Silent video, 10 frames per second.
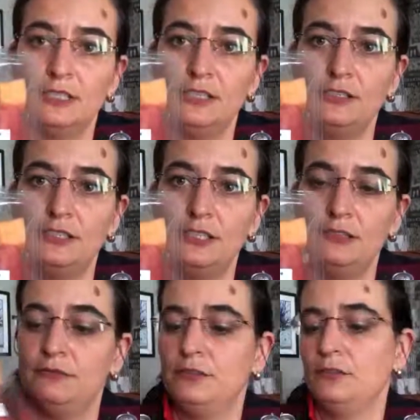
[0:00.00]
You
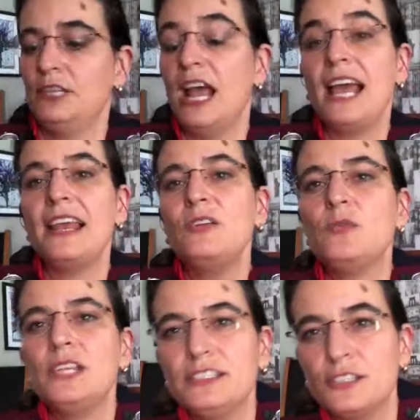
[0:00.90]
see, fruit. I like
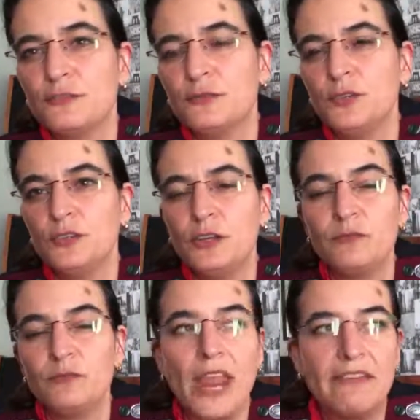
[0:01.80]
Willie's fruit,
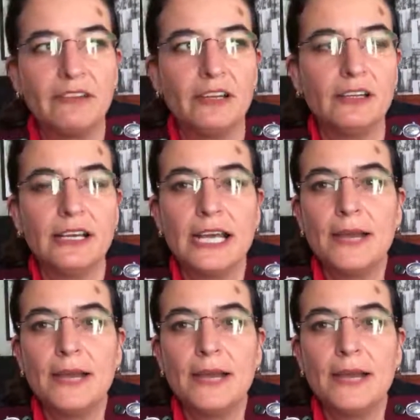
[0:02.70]
not forever,